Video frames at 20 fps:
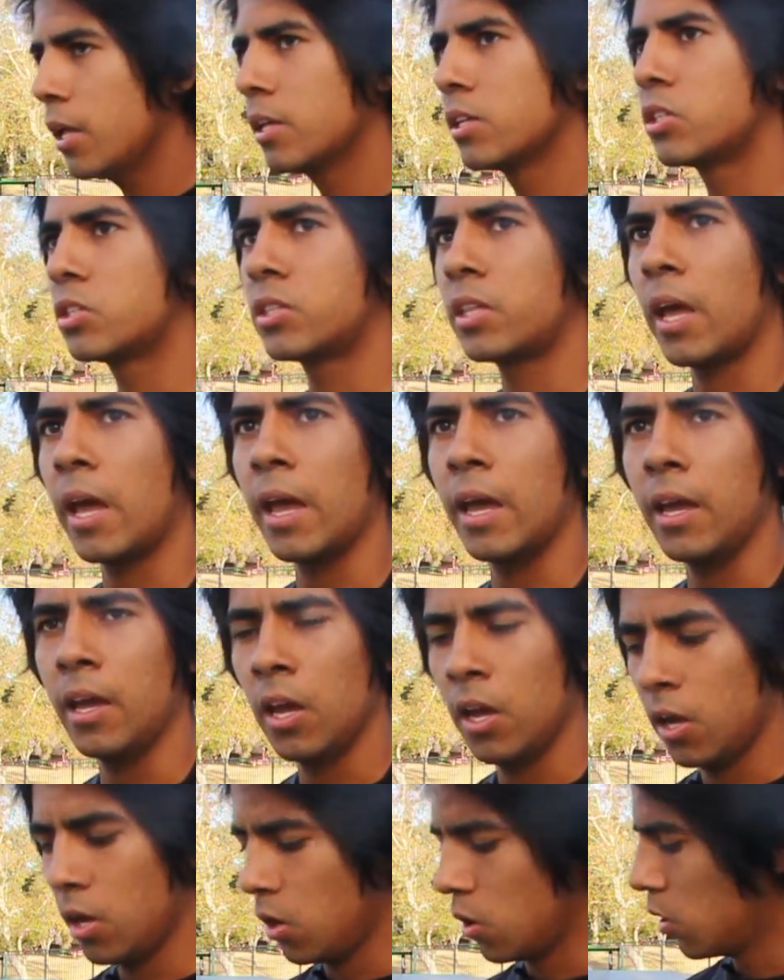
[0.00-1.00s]
stay
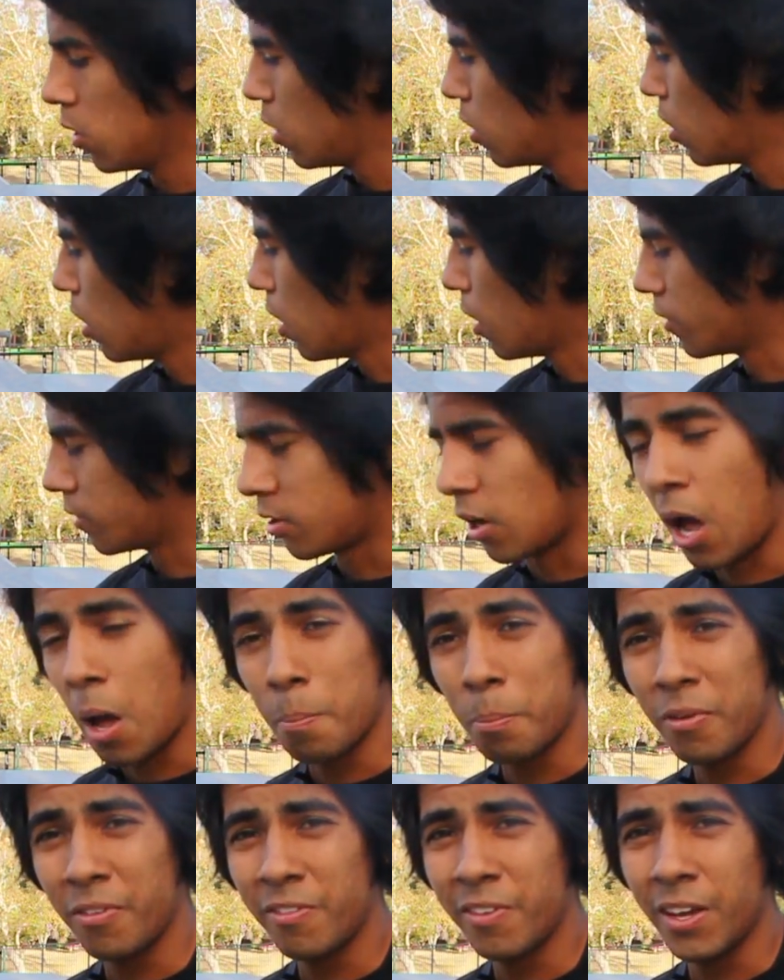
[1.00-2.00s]
on
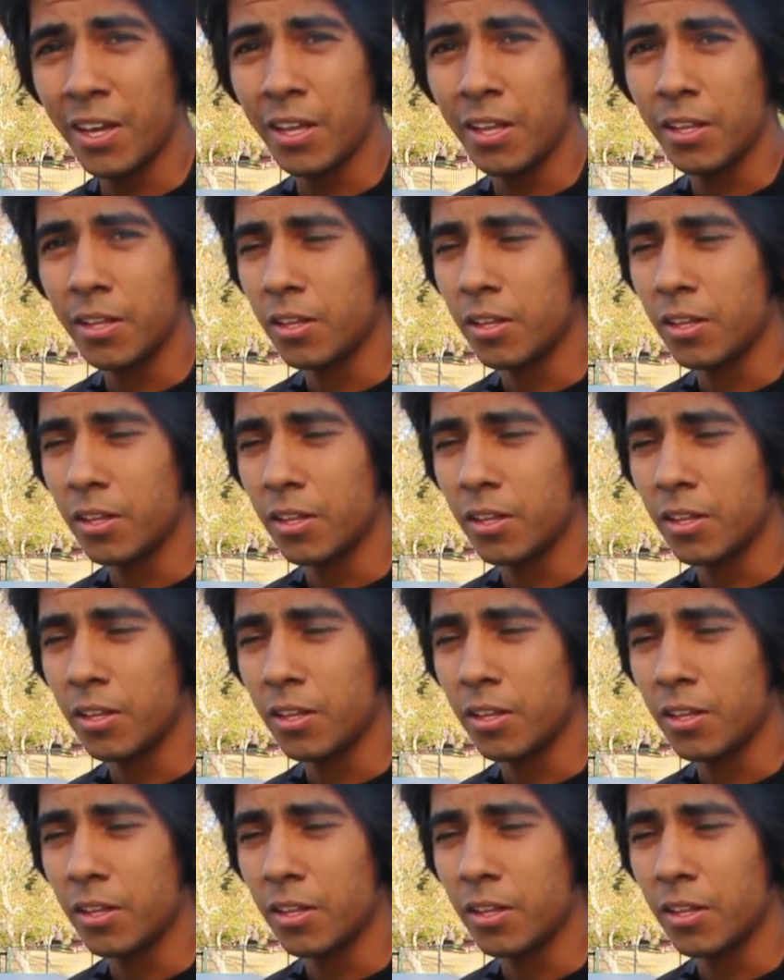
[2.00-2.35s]
top of it,